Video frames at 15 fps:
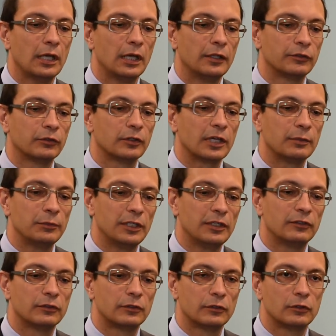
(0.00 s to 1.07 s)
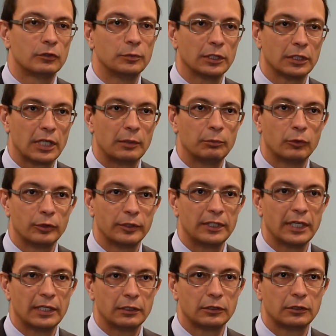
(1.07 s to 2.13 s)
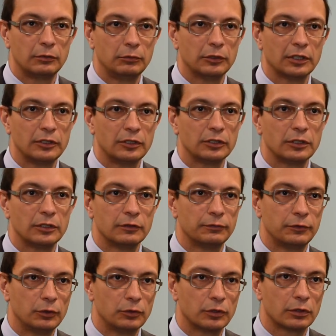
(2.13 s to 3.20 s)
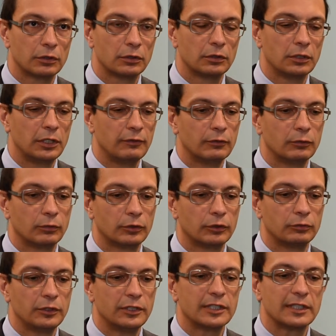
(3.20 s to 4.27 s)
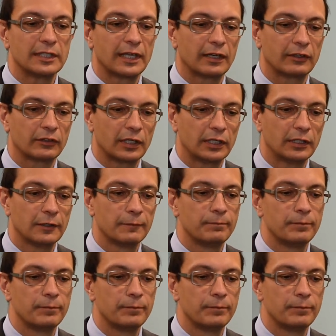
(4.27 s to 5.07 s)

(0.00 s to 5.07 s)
And so that means that there's going to be a lot more debt accumulation in the future, even with the recent tax hike.